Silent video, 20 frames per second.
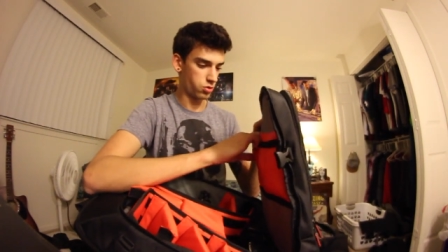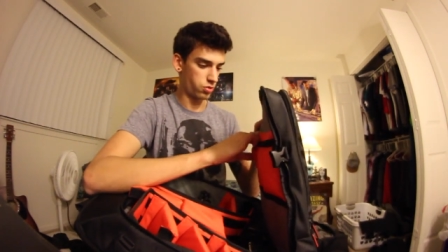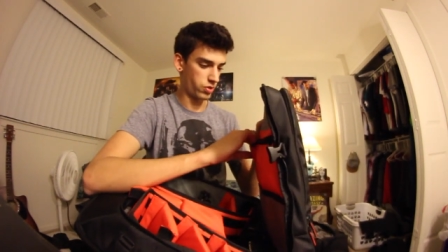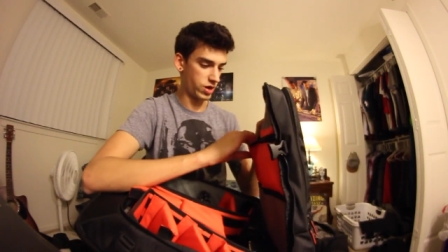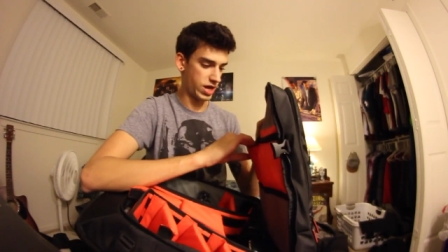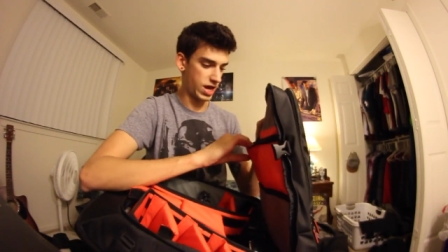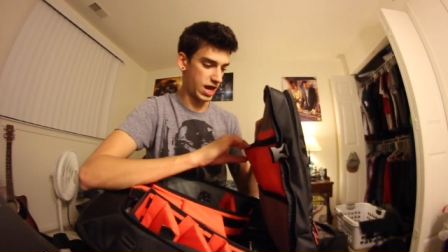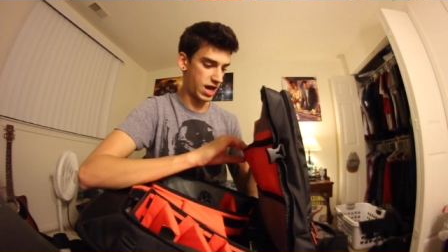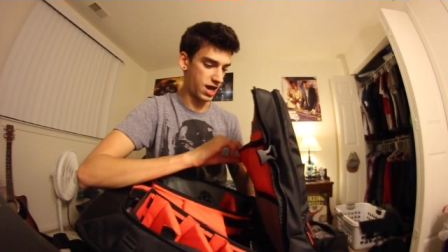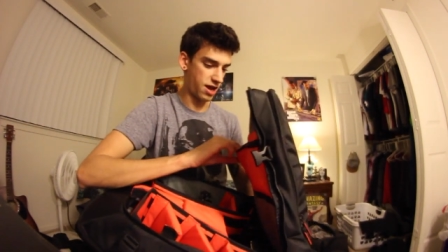
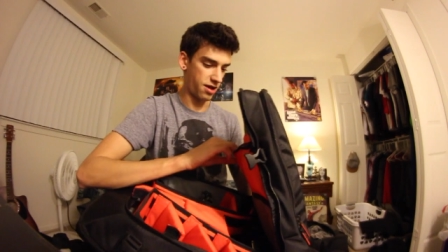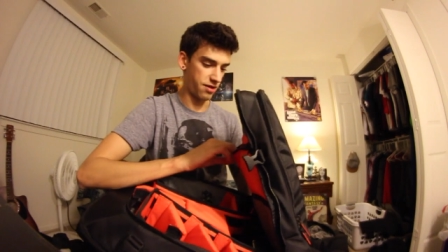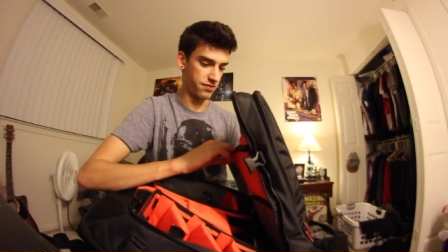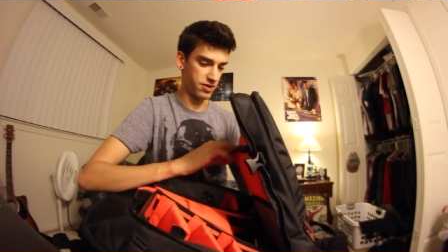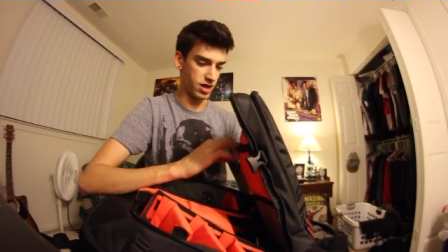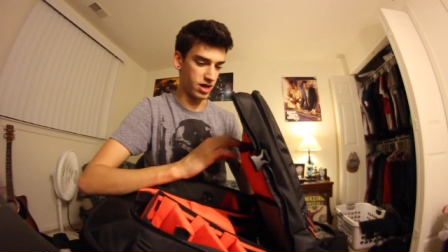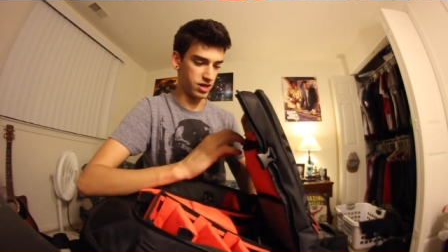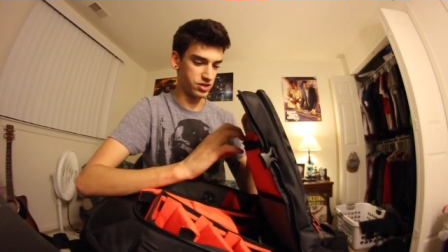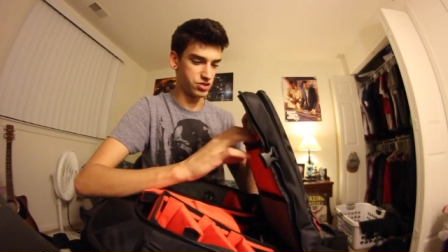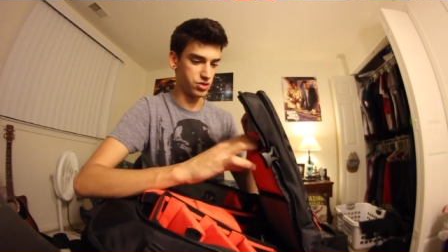we
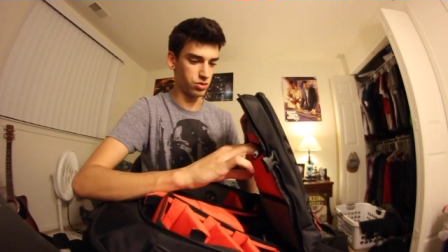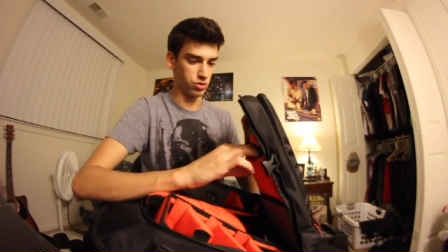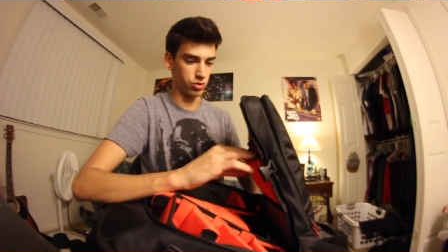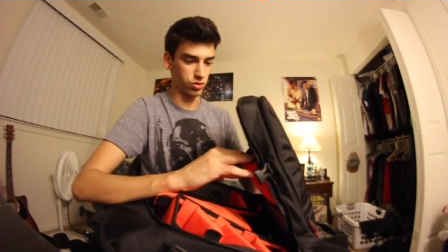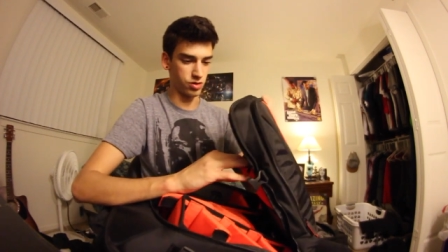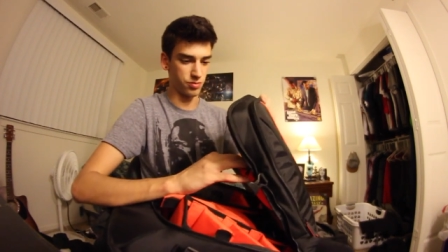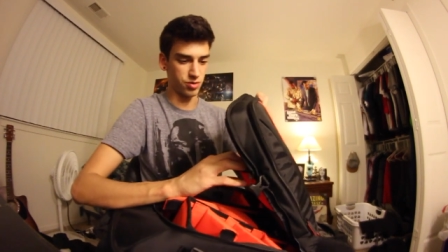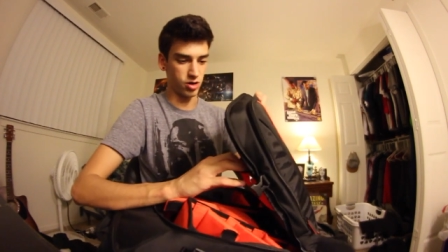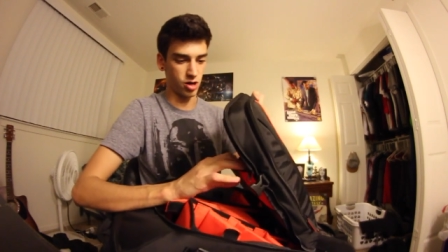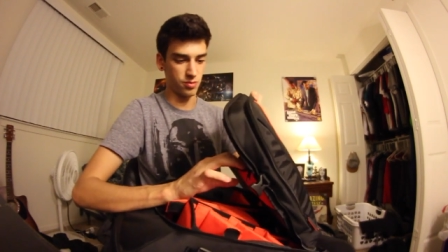have 2
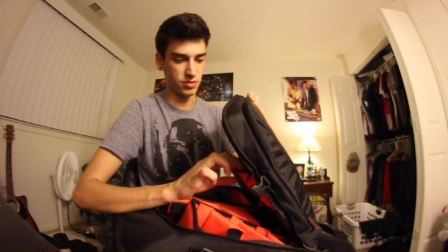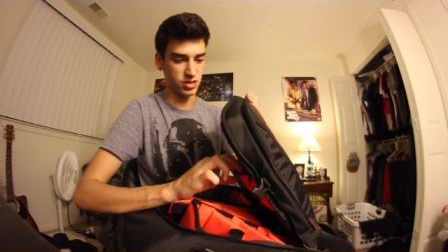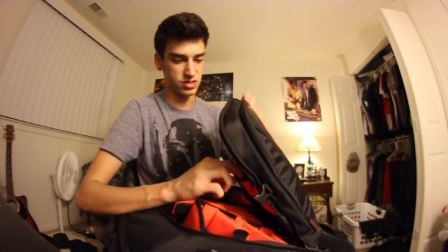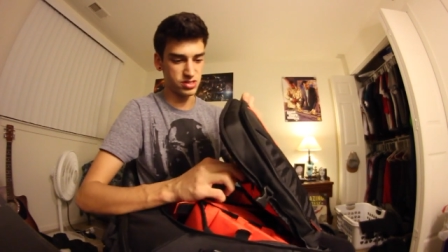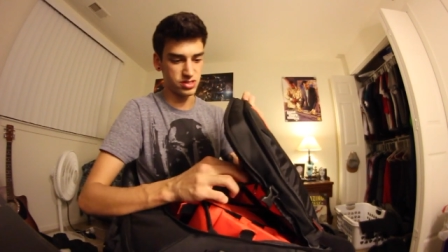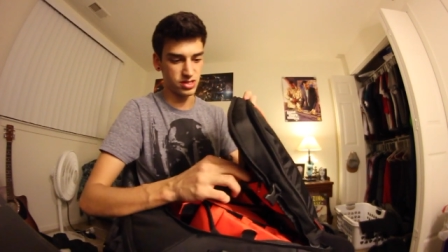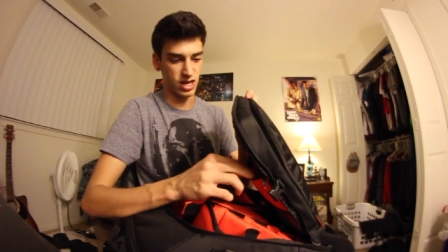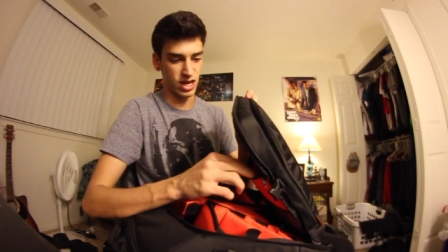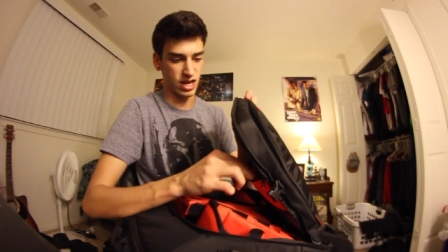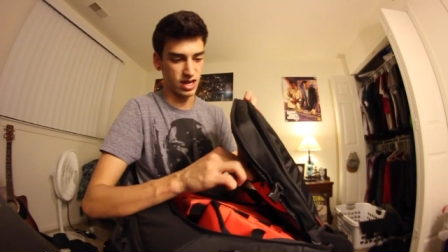little
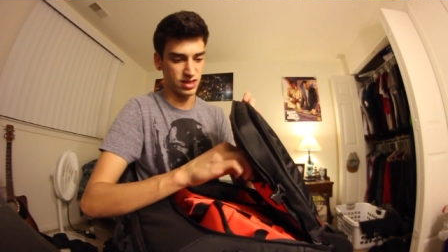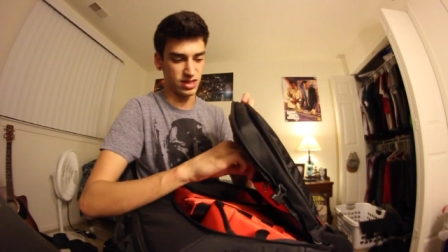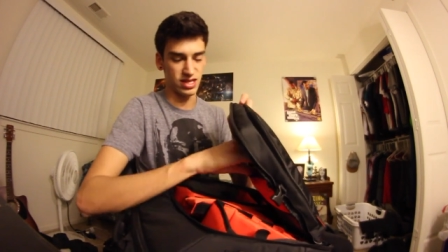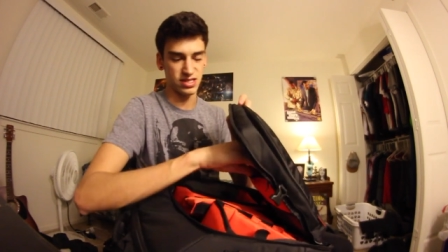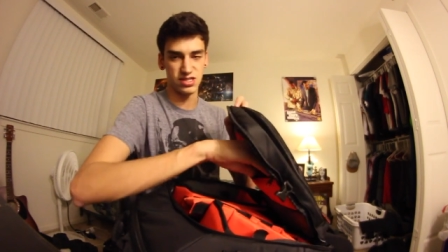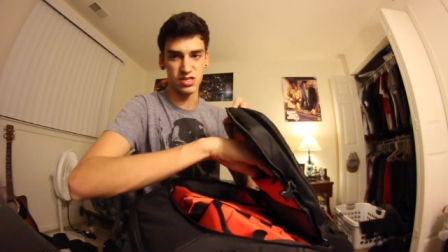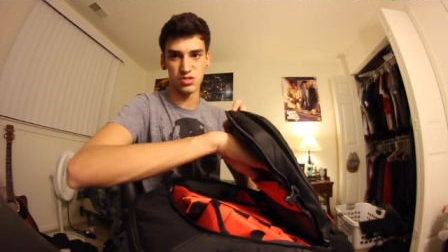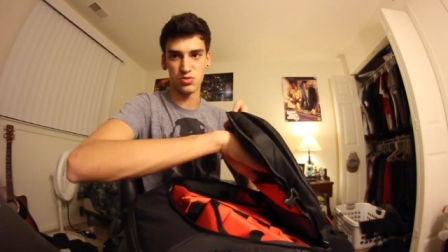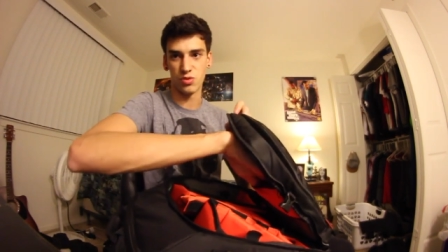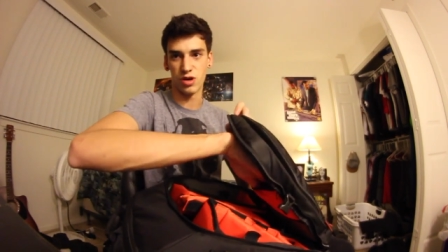compartments, and
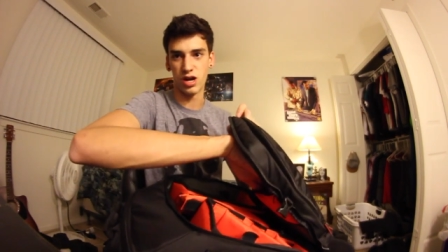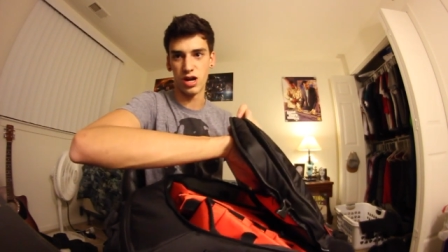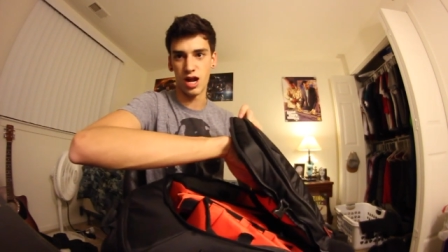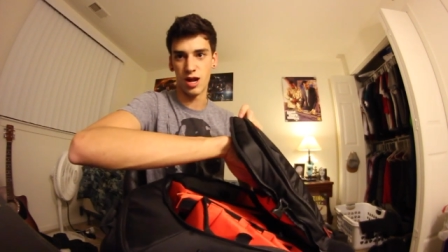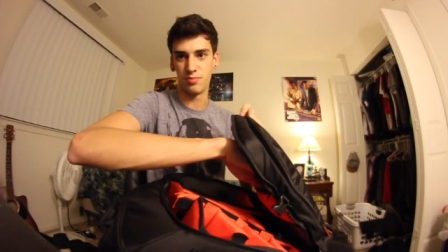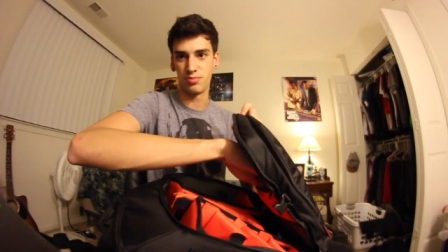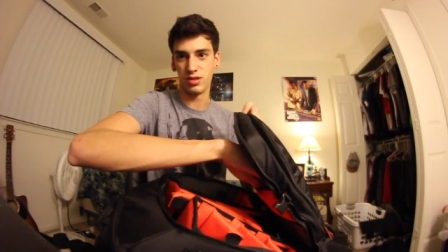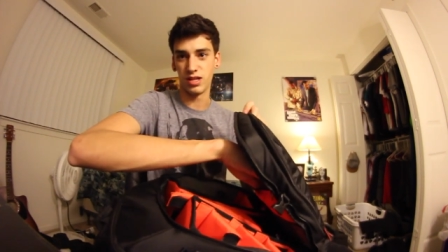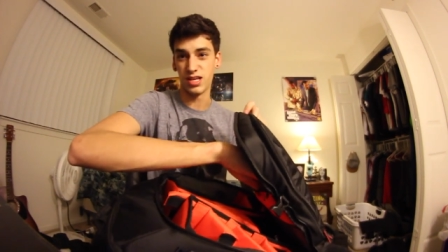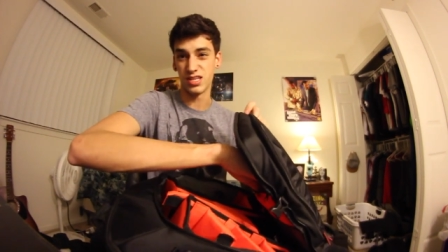this is where
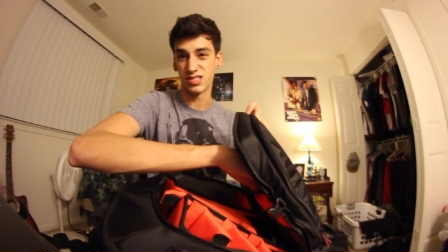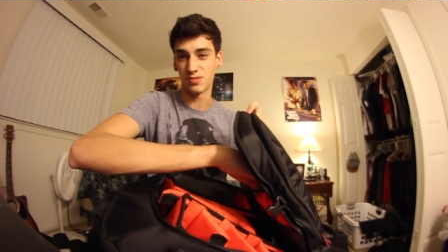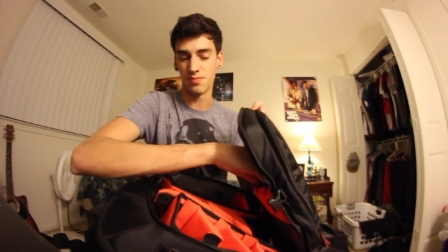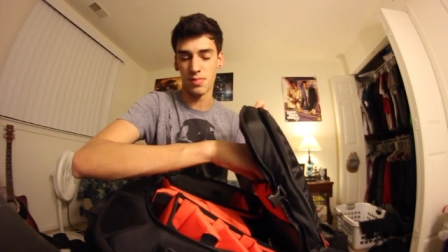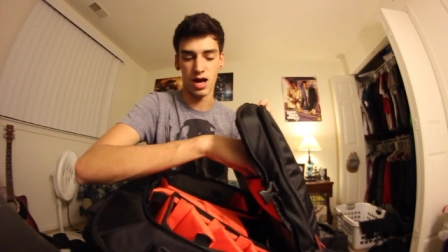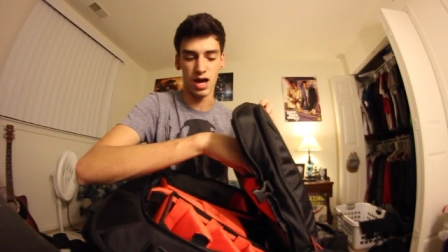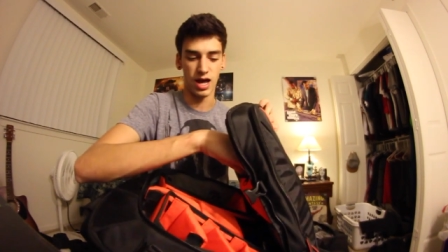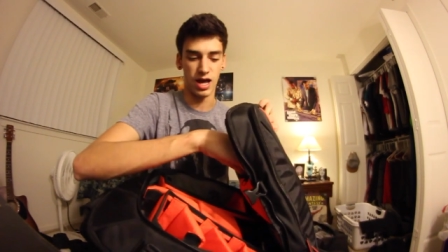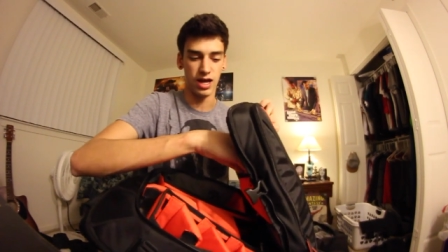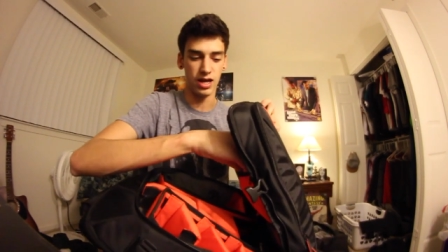I place
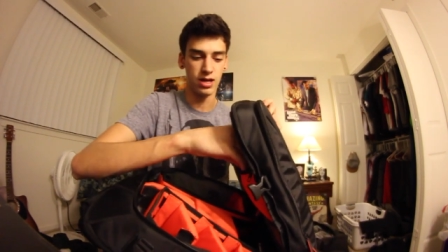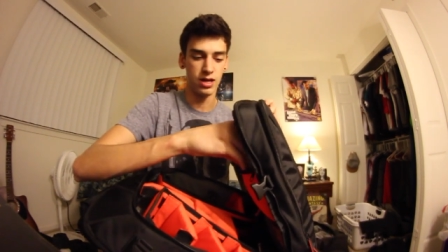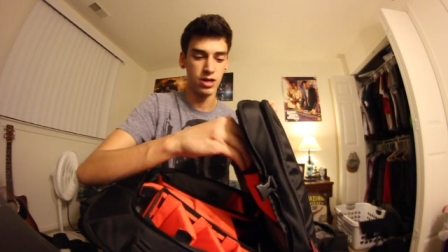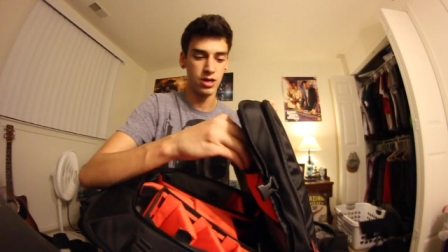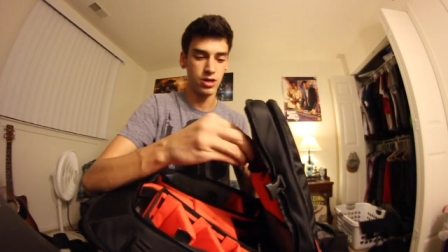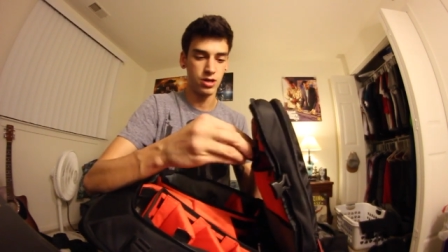my